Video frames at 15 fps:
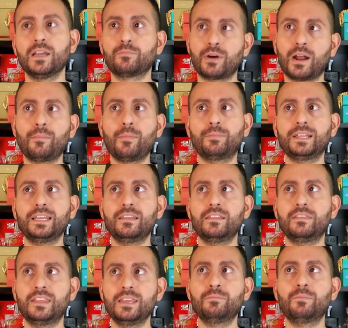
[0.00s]
probably
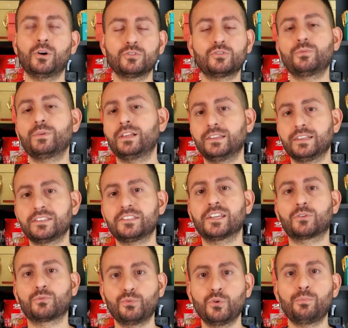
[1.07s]
the most
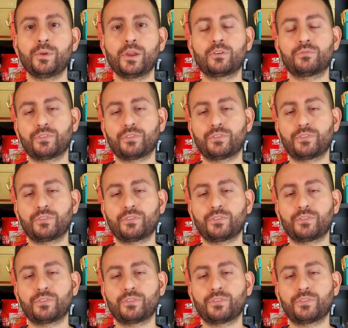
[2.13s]
realistic root beer